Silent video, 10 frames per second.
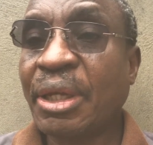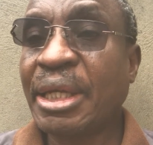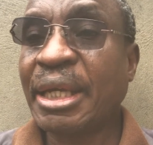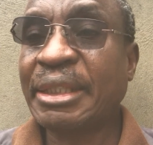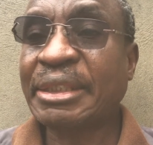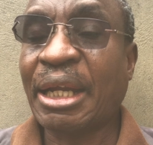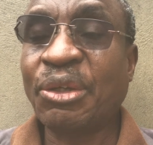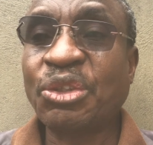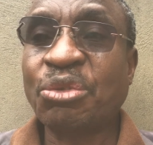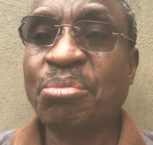He has a
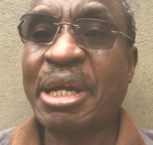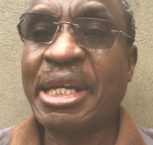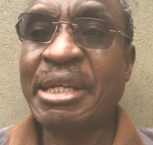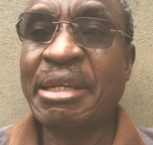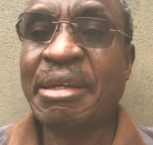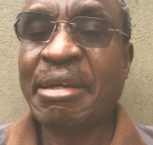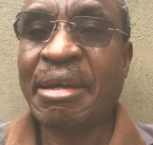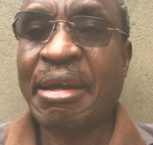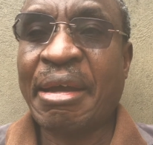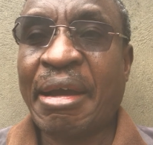lot of money
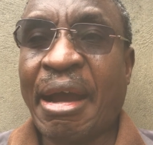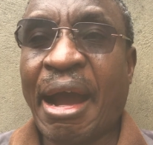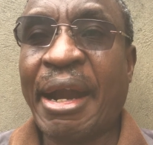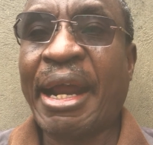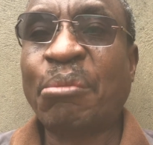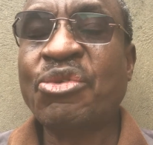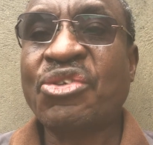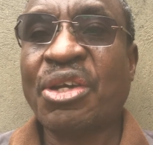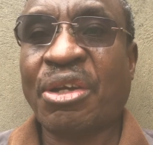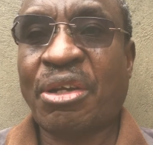and I'm
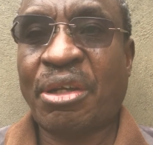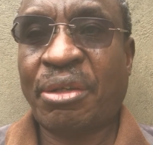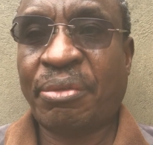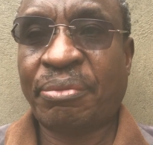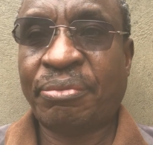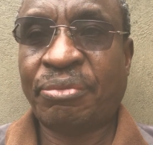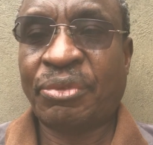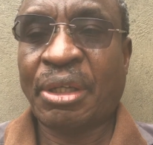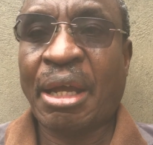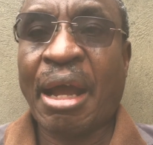sick.
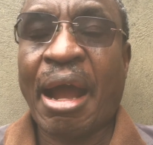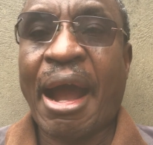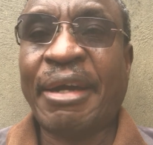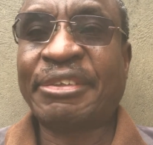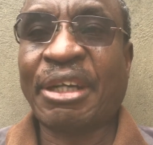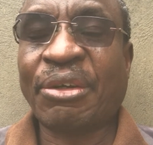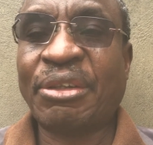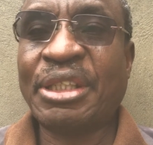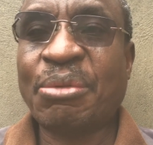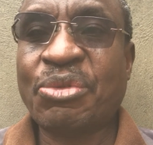After
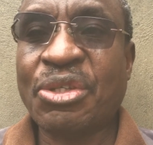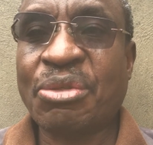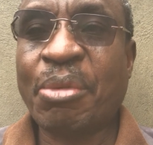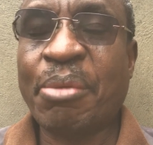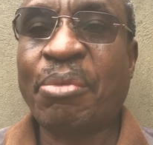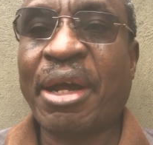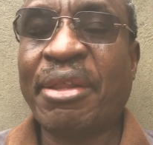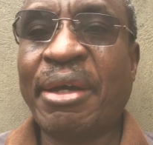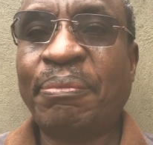all, James is my brother.